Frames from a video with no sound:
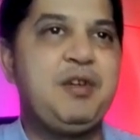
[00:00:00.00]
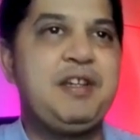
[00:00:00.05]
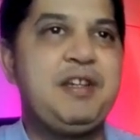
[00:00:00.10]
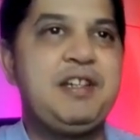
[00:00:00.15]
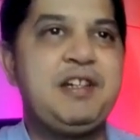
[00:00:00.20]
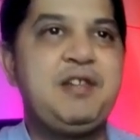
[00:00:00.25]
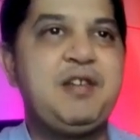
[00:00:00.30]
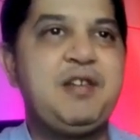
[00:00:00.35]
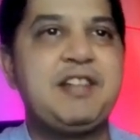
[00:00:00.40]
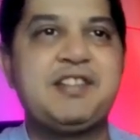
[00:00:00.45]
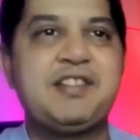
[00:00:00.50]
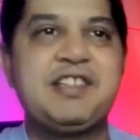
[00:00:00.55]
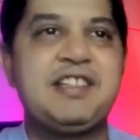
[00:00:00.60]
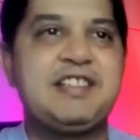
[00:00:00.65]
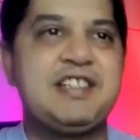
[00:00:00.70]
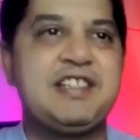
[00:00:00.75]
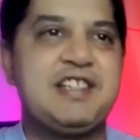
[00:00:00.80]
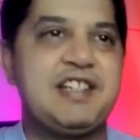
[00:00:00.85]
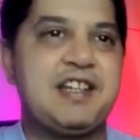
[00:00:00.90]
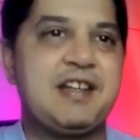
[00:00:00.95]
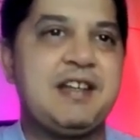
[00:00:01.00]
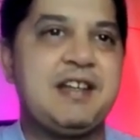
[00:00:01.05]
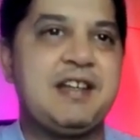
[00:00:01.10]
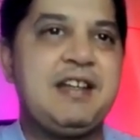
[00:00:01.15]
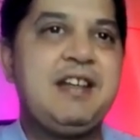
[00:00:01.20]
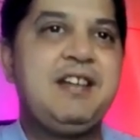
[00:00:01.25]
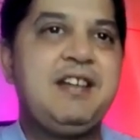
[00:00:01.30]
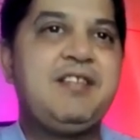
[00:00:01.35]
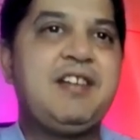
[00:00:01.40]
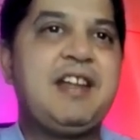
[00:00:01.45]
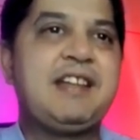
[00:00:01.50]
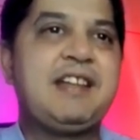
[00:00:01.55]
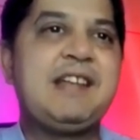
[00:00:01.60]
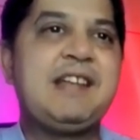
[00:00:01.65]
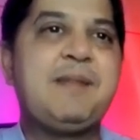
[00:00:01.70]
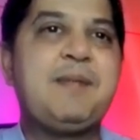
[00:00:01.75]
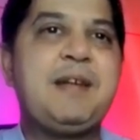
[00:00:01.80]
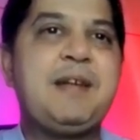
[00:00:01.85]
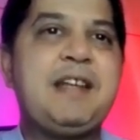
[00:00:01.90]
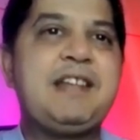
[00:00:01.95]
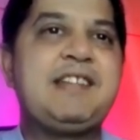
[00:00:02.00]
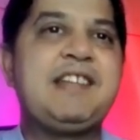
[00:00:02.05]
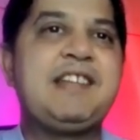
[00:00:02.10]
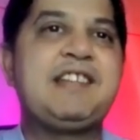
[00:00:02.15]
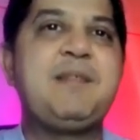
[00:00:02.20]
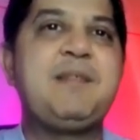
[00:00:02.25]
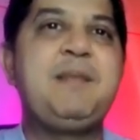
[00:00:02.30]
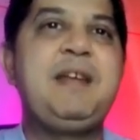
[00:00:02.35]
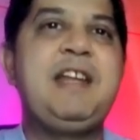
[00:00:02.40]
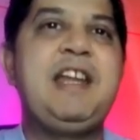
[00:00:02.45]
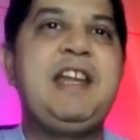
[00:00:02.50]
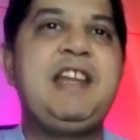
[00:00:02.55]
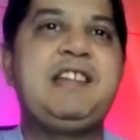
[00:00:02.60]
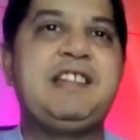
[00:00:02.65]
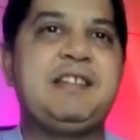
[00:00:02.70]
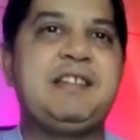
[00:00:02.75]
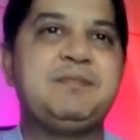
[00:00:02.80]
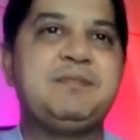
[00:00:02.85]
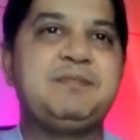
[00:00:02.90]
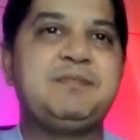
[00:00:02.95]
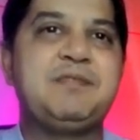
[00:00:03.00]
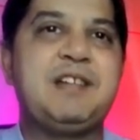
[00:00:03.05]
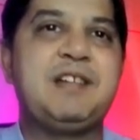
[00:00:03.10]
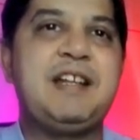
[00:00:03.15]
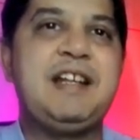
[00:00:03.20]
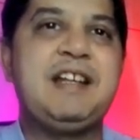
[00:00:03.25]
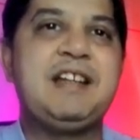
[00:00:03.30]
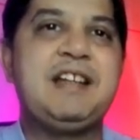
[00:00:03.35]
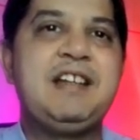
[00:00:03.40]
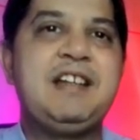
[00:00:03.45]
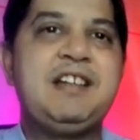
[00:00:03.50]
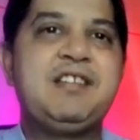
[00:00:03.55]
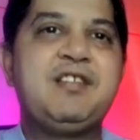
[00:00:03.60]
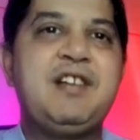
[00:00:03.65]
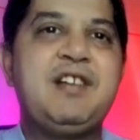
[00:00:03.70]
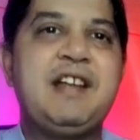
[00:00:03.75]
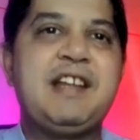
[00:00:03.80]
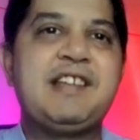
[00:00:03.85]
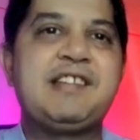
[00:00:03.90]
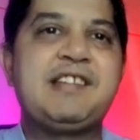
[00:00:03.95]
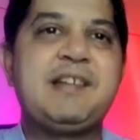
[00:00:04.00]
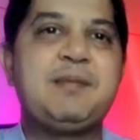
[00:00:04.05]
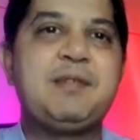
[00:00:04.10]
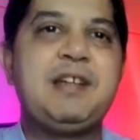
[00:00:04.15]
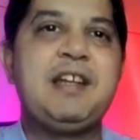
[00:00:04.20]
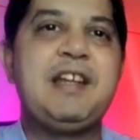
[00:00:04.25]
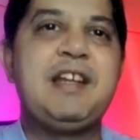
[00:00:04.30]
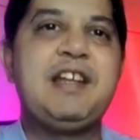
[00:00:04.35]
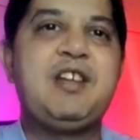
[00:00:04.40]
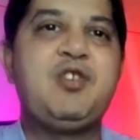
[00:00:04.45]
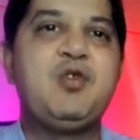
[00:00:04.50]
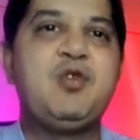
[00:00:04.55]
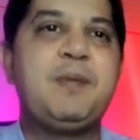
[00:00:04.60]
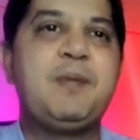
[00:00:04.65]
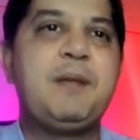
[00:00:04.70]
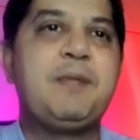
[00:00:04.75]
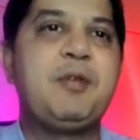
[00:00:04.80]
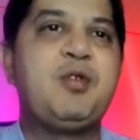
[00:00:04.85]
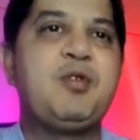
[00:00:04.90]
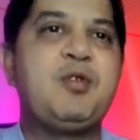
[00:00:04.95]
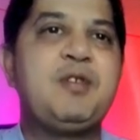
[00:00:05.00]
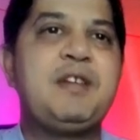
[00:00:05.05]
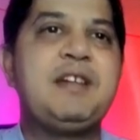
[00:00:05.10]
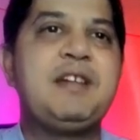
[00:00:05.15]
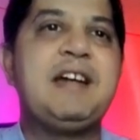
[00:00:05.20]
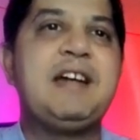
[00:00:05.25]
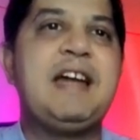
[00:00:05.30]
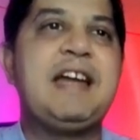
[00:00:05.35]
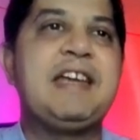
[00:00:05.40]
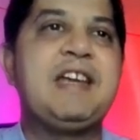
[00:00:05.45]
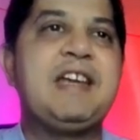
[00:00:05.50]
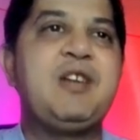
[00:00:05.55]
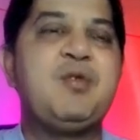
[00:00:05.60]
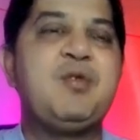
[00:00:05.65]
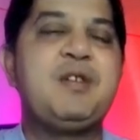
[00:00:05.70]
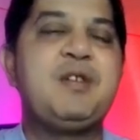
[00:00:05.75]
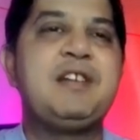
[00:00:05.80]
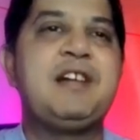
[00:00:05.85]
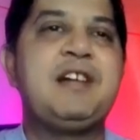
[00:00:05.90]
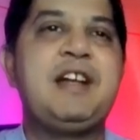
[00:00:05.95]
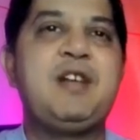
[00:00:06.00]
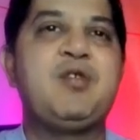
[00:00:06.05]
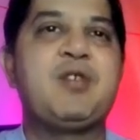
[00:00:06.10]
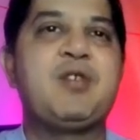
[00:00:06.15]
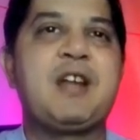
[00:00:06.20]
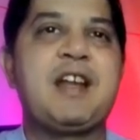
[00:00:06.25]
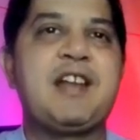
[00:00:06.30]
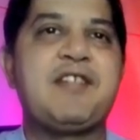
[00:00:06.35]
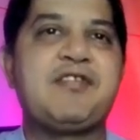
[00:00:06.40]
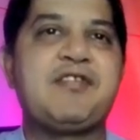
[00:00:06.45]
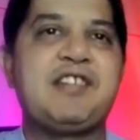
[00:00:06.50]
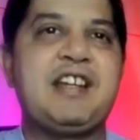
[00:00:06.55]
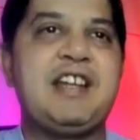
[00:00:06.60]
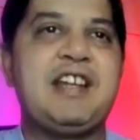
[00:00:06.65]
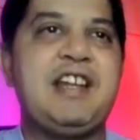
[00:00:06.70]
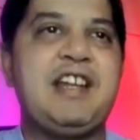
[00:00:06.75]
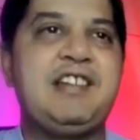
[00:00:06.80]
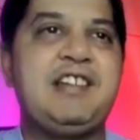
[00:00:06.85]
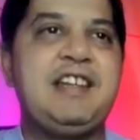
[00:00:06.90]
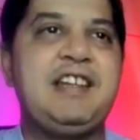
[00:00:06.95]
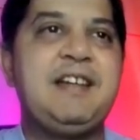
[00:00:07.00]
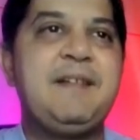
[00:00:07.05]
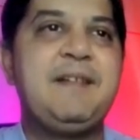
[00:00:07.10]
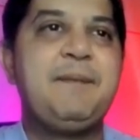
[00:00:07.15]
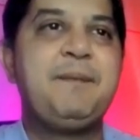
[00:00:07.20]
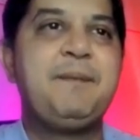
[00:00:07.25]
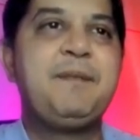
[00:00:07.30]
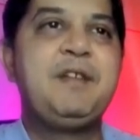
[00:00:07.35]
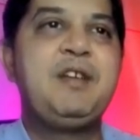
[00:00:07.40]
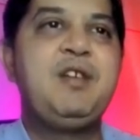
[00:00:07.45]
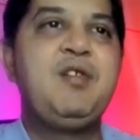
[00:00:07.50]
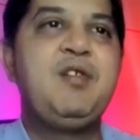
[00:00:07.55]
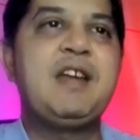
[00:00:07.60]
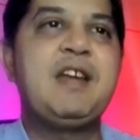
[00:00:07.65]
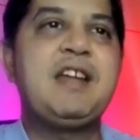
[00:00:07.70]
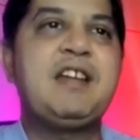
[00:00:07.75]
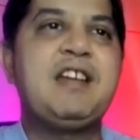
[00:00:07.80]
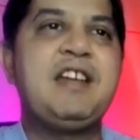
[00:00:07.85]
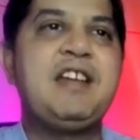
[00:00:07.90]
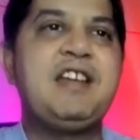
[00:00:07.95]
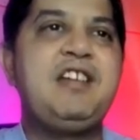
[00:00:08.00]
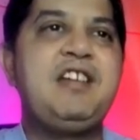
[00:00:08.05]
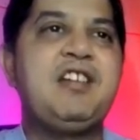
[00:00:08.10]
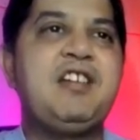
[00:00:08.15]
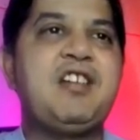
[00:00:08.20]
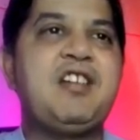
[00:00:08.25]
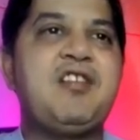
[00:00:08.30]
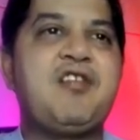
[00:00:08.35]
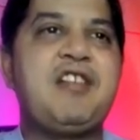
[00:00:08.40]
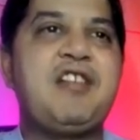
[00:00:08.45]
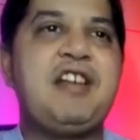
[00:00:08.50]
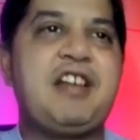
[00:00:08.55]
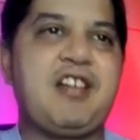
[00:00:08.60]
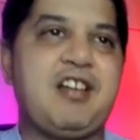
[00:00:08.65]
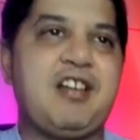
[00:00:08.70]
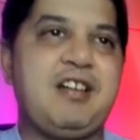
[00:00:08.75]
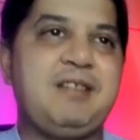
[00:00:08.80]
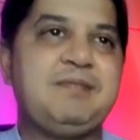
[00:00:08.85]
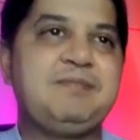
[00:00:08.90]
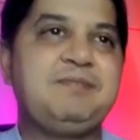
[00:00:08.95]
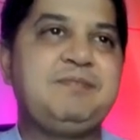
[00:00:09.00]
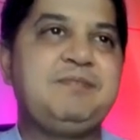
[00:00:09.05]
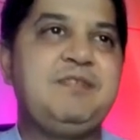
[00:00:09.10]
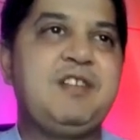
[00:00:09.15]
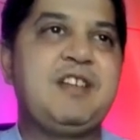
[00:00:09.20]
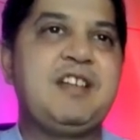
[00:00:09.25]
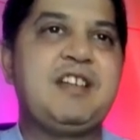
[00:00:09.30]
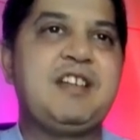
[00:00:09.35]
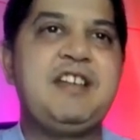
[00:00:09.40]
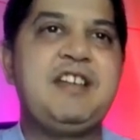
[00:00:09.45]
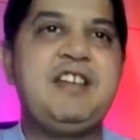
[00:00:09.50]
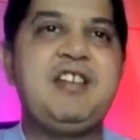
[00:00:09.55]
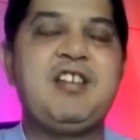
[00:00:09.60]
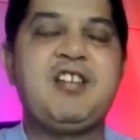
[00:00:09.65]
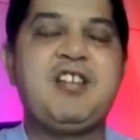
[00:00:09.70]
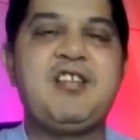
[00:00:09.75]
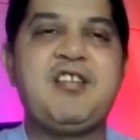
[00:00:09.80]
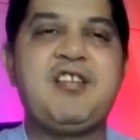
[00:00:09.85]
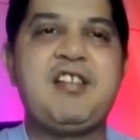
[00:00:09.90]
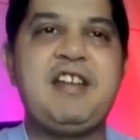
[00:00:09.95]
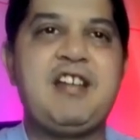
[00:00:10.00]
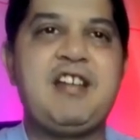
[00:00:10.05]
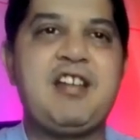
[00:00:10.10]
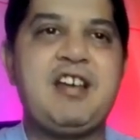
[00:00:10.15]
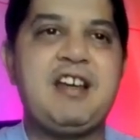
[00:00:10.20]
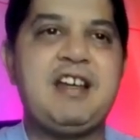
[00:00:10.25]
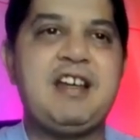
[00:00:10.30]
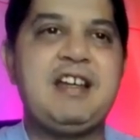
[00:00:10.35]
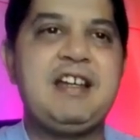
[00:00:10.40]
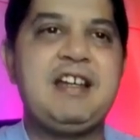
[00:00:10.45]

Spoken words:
here, you can still change it. For example, this doesn't mean anything, right? So it has something like two people over here hanging over here. I don't understand anything. You can click here and redraw. You can click here and redraw,